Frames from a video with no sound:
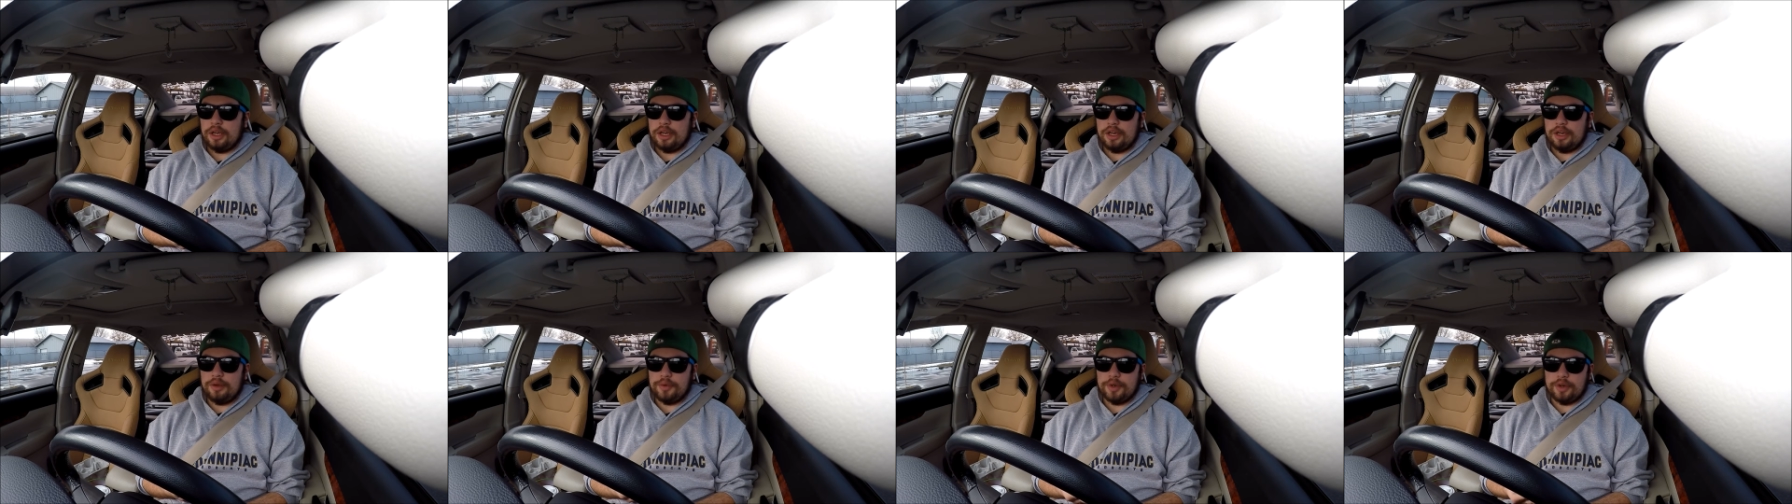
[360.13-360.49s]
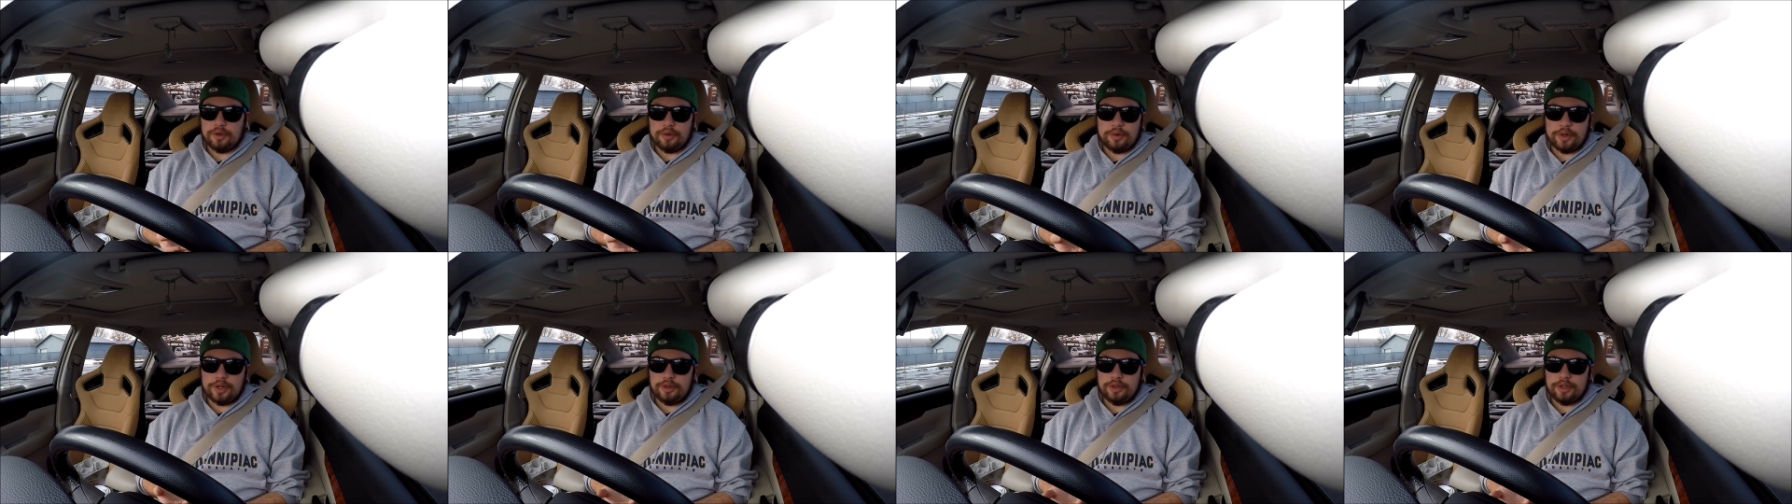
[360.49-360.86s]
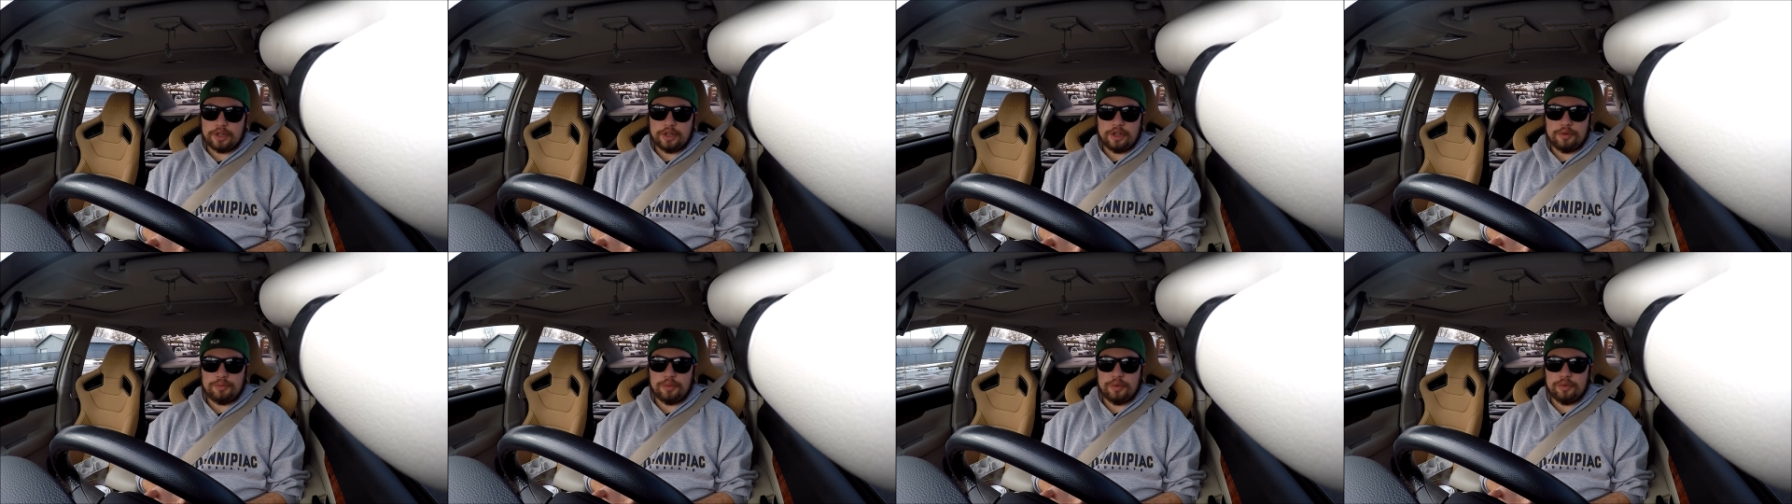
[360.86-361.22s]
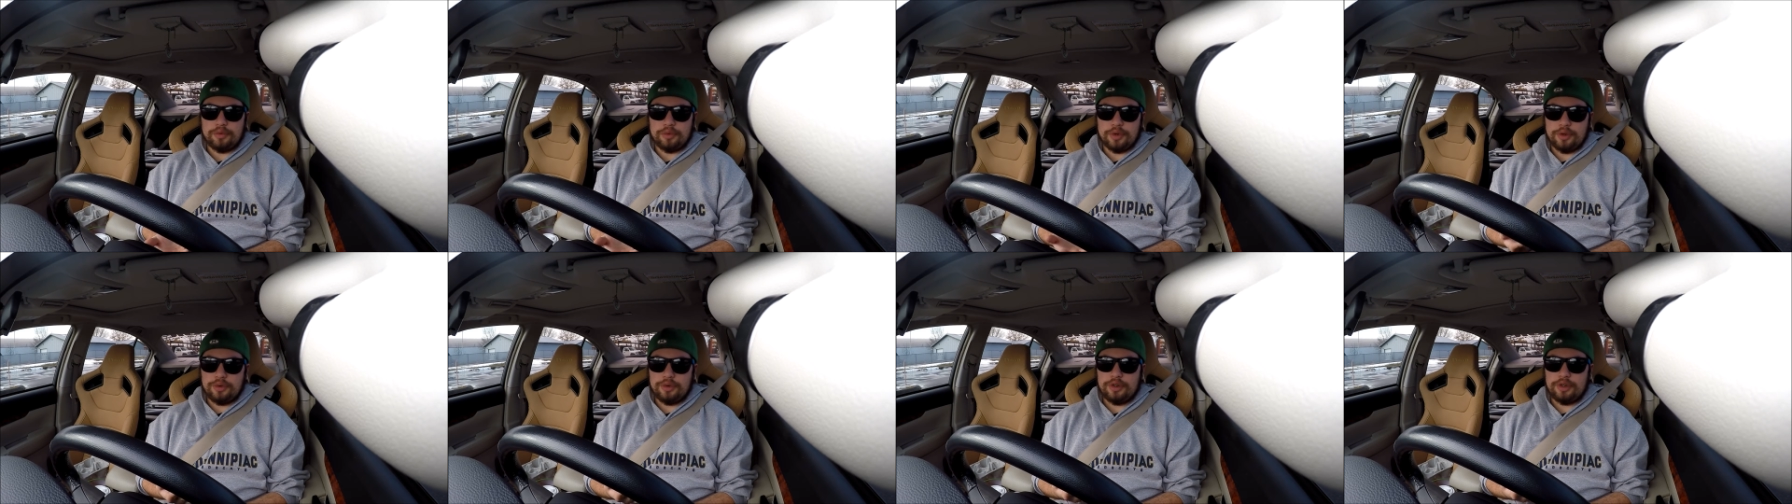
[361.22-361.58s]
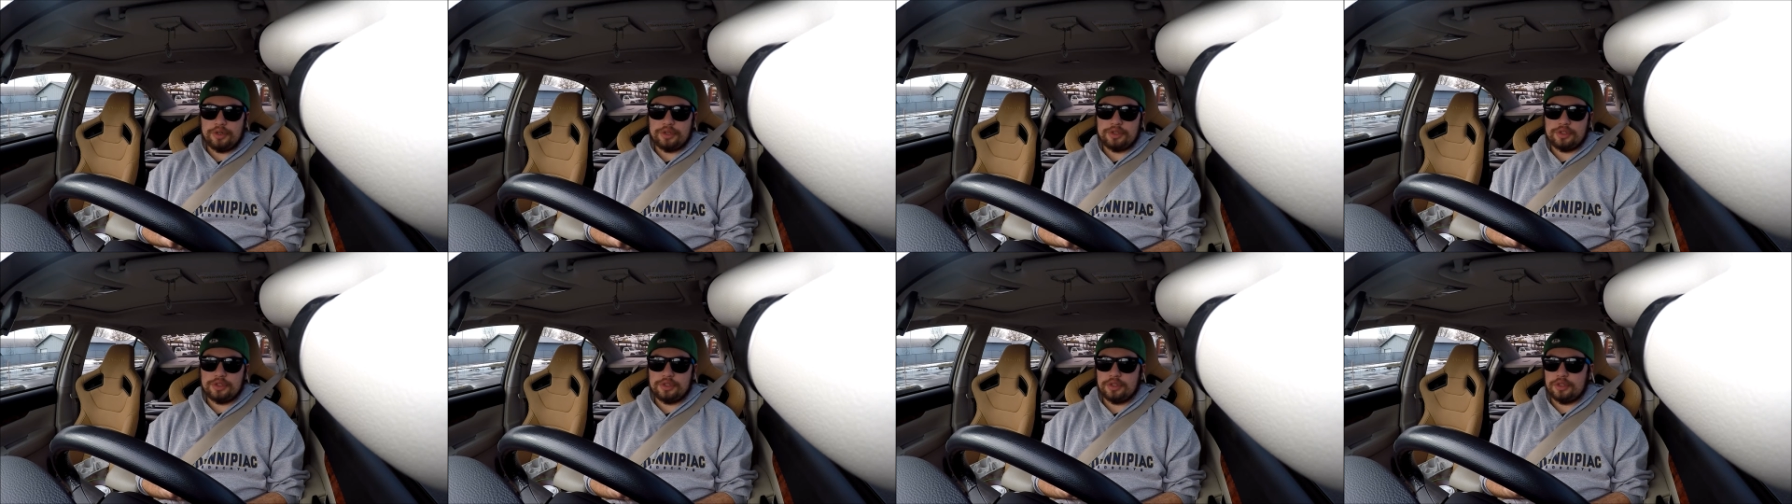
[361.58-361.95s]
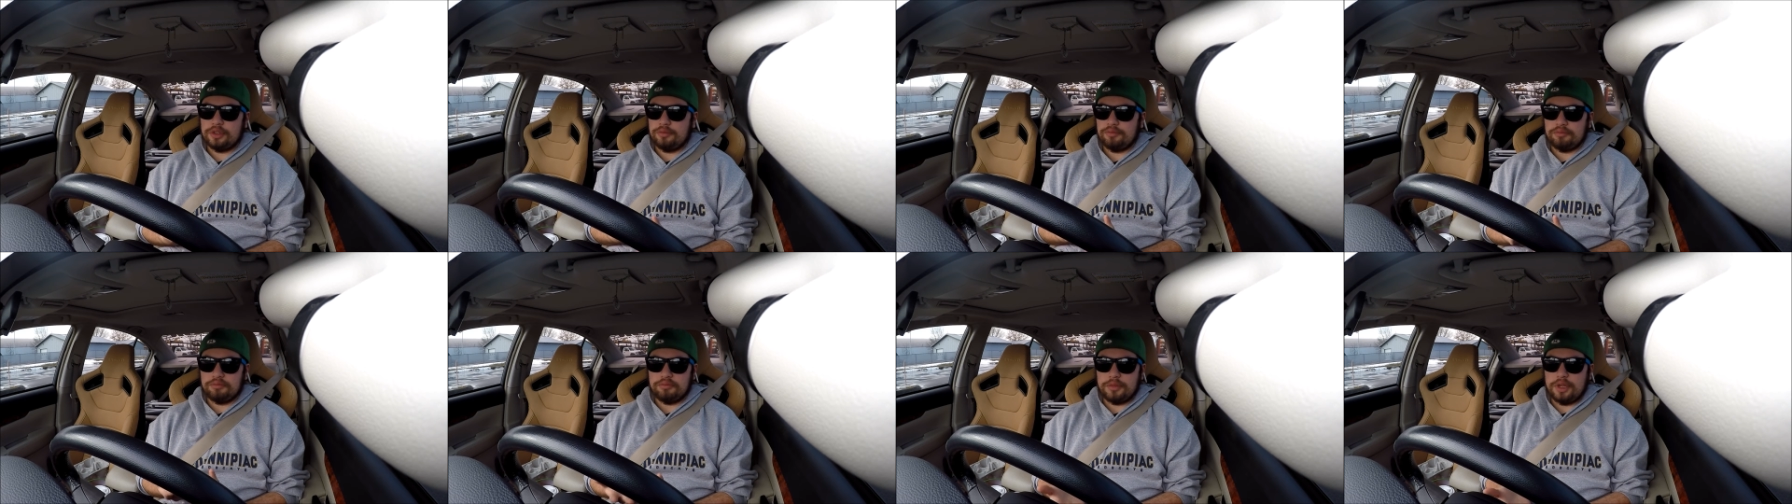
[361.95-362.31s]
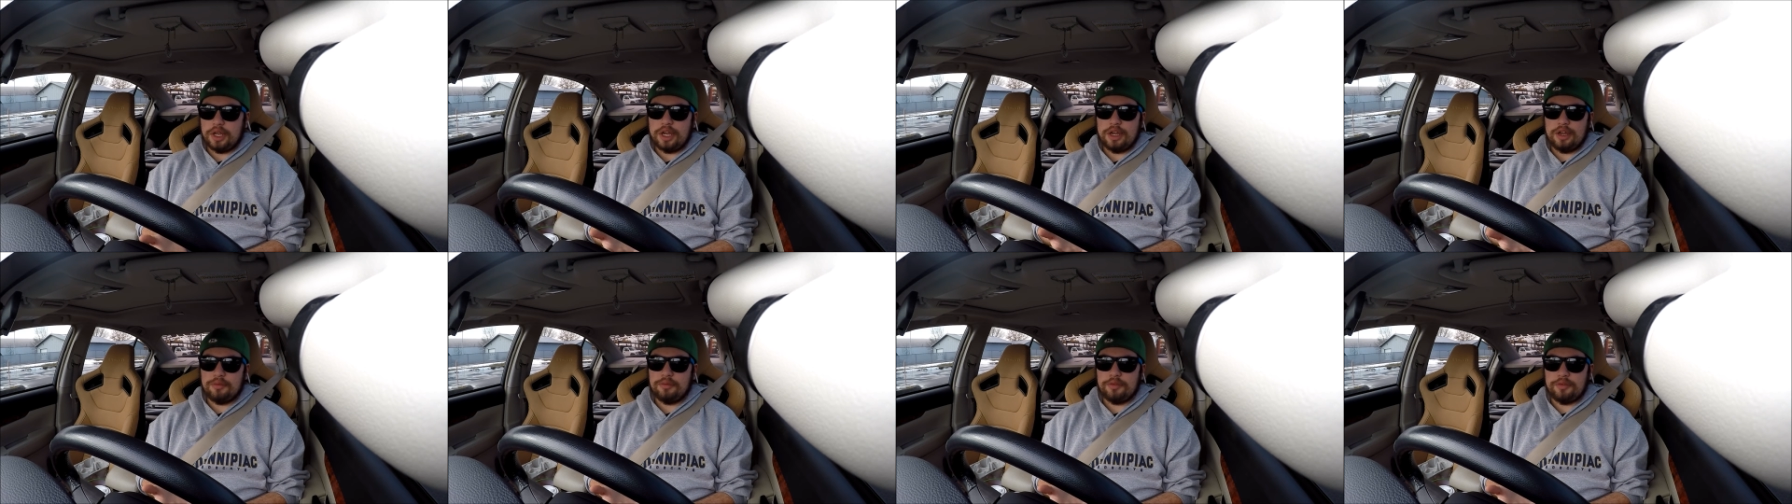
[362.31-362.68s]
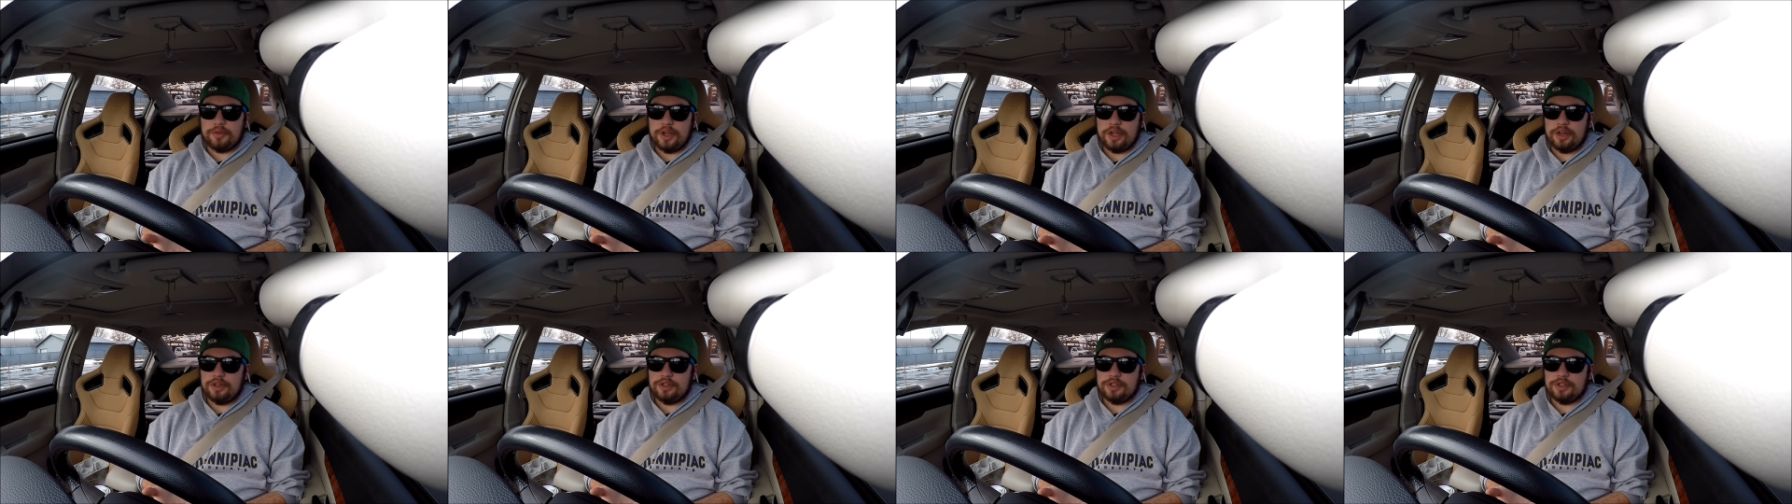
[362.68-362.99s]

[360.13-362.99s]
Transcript: You're going to want to look up rotors. I'm a fan